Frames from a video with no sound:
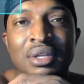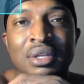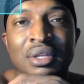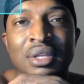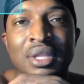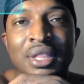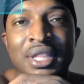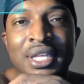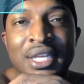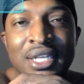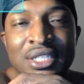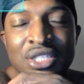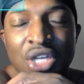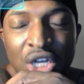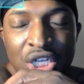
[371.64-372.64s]

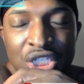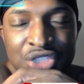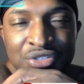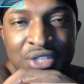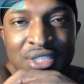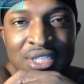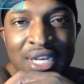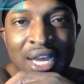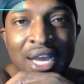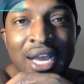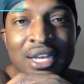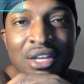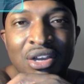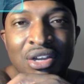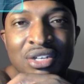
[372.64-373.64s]
These countries, and I had
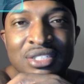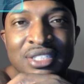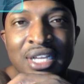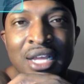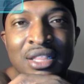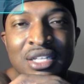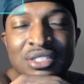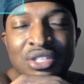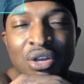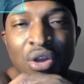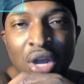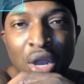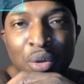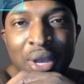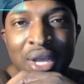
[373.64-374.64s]
to understand this the
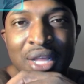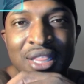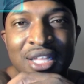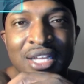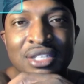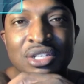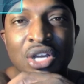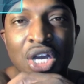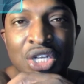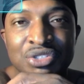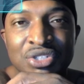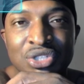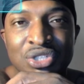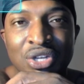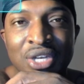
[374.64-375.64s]
hard way, these
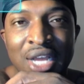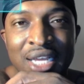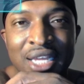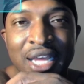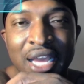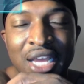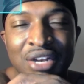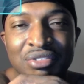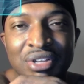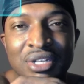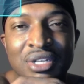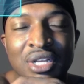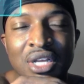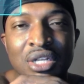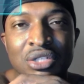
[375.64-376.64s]
countries are not catering